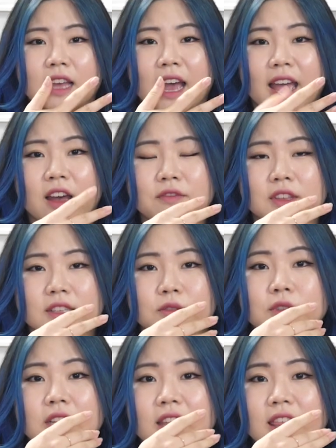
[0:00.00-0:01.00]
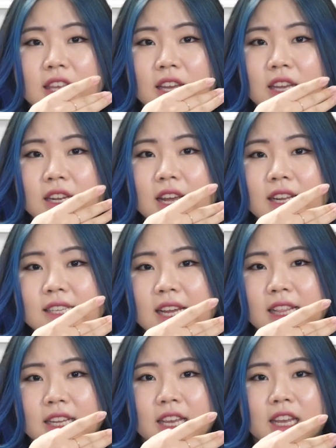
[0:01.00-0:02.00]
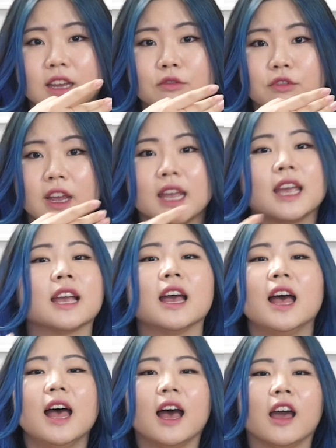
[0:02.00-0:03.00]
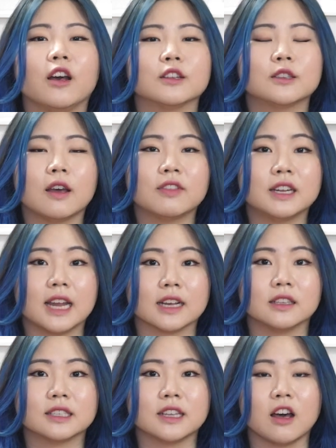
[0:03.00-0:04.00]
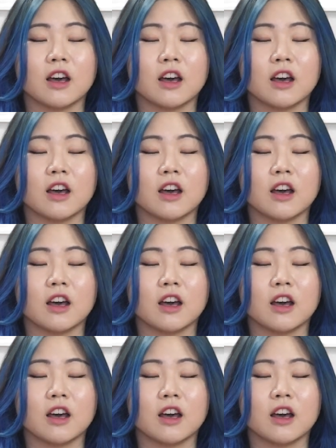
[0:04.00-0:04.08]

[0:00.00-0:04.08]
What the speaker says: I have this really thin, delicate ring. I also have the necklace